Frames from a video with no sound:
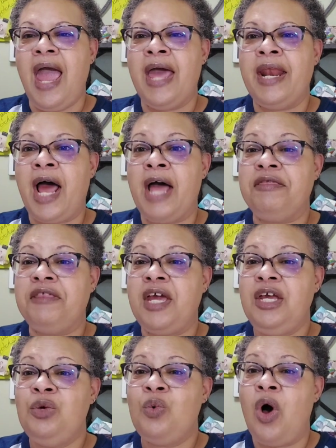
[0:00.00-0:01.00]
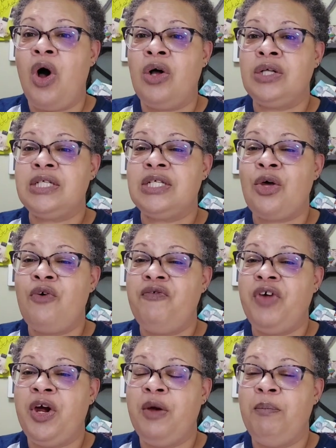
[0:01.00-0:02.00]
And I thank you all so
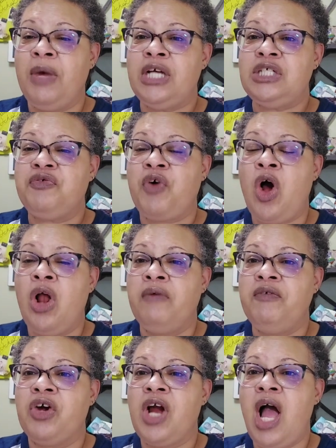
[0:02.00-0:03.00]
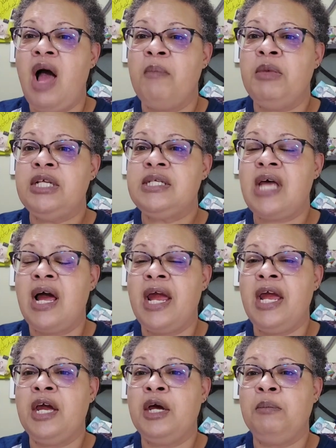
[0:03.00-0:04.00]
very much for all of your comments. I
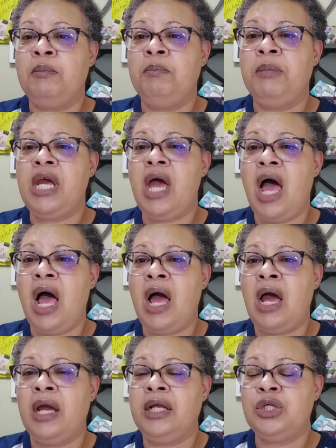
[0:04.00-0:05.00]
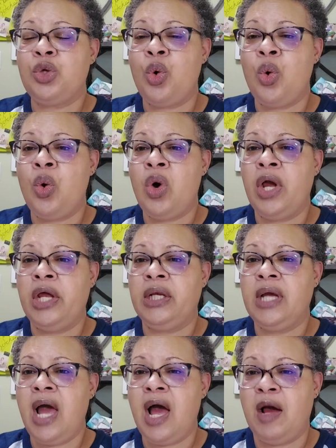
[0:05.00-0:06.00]
am behind
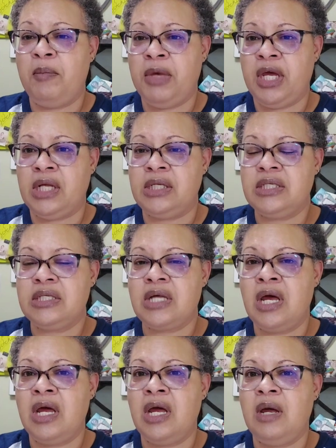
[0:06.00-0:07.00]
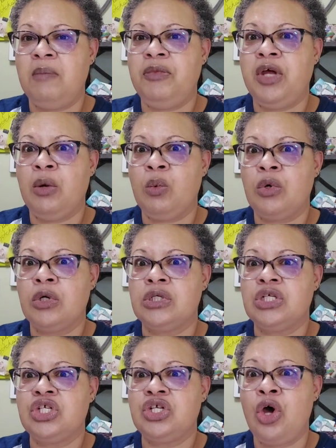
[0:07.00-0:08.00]
on comments. Um, there were
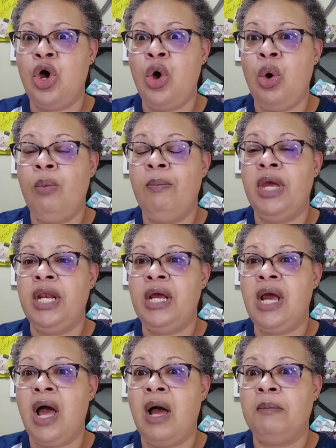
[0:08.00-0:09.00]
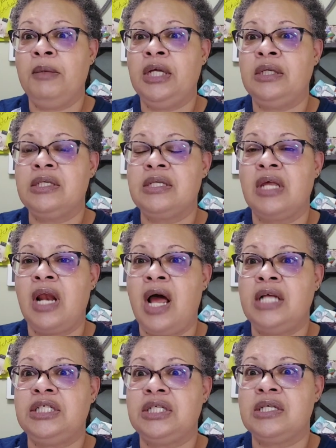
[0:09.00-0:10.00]
so many comments that
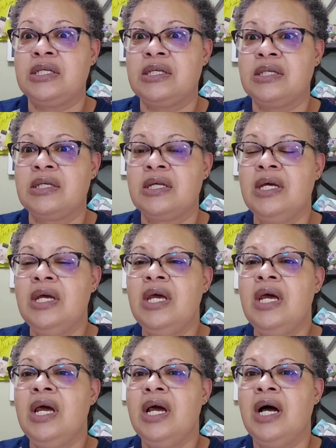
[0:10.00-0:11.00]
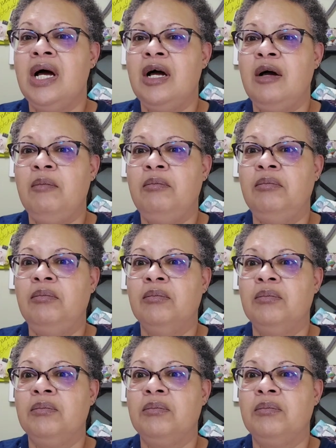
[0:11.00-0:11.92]
I just, um,